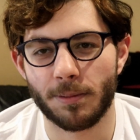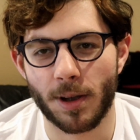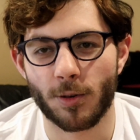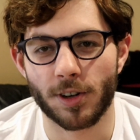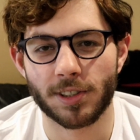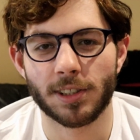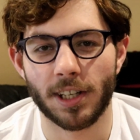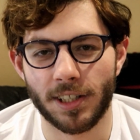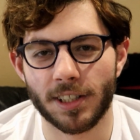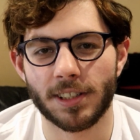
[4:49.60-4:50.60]
my courses
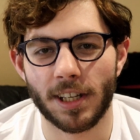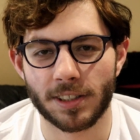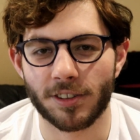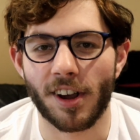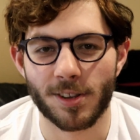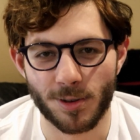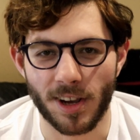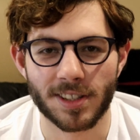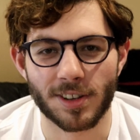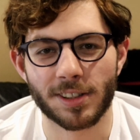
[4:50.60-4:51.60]
that I need to take to
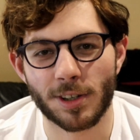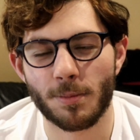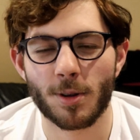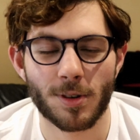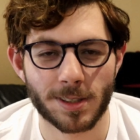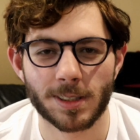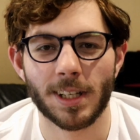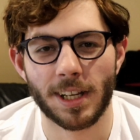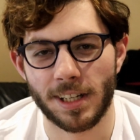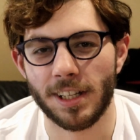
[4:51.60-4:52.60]
graduate. So I took my courses
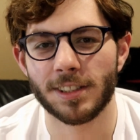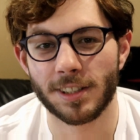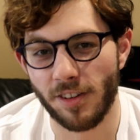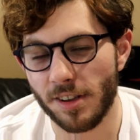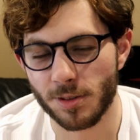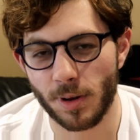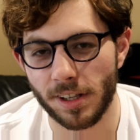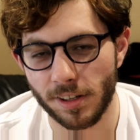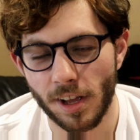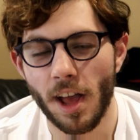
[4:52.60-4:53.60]
that I need to
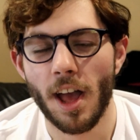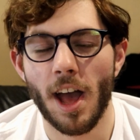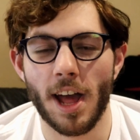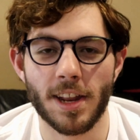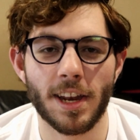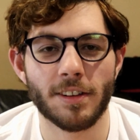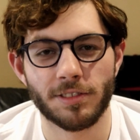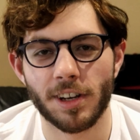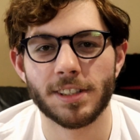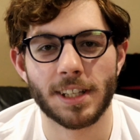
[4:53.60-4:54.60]
graduate, and then
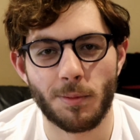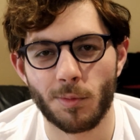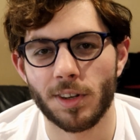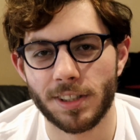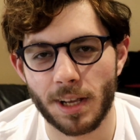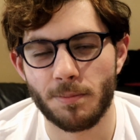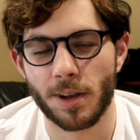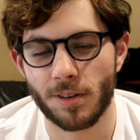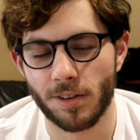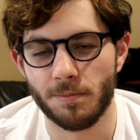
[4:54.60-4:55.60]
after I said I'm gonna take
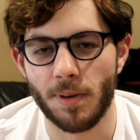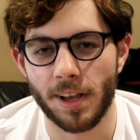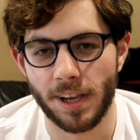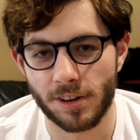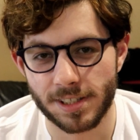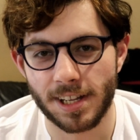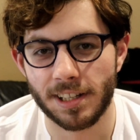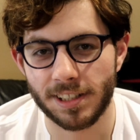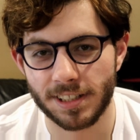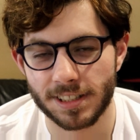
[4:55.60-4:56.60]
my
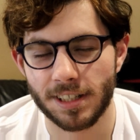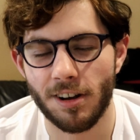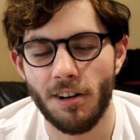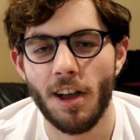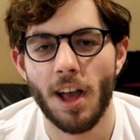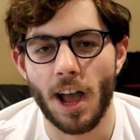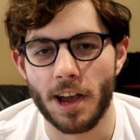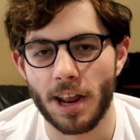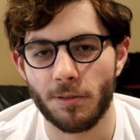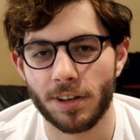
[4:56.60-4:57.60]
hairstyling still,
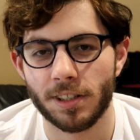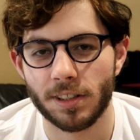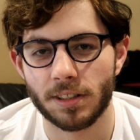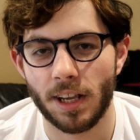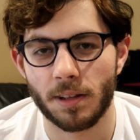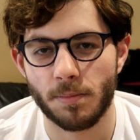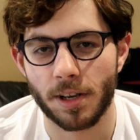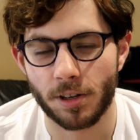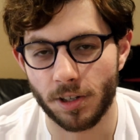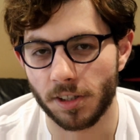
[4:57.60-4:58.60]
and I wanted to take
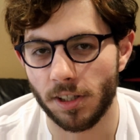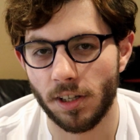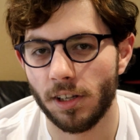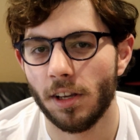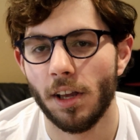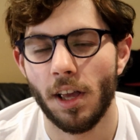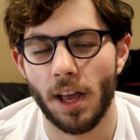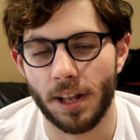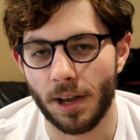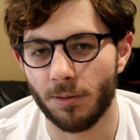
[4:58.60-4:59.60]
my cooking
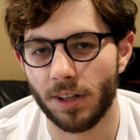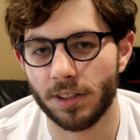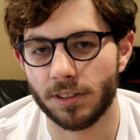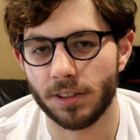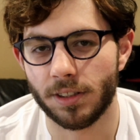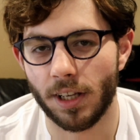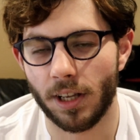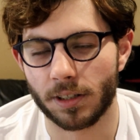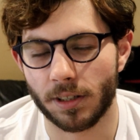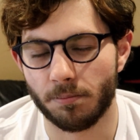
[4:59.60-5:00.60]
and I wanted to
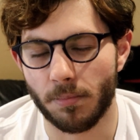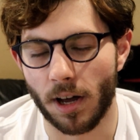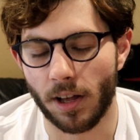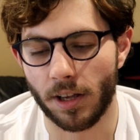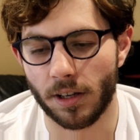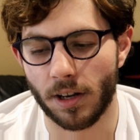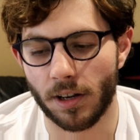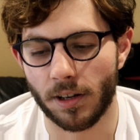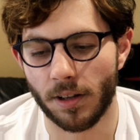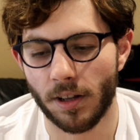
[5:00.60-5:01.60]
take
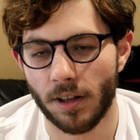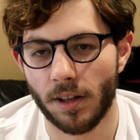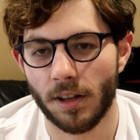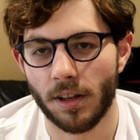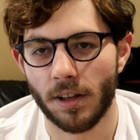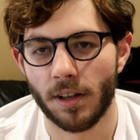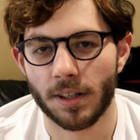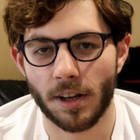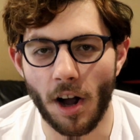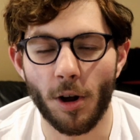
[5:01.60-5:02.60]
my
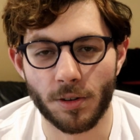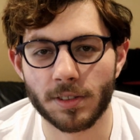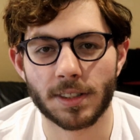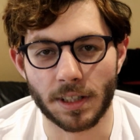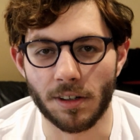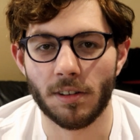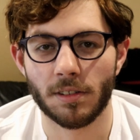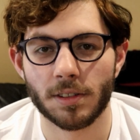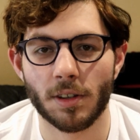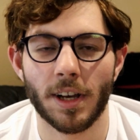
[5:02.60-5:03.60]
art still.
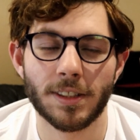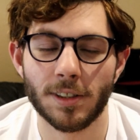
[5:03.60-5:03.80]
So I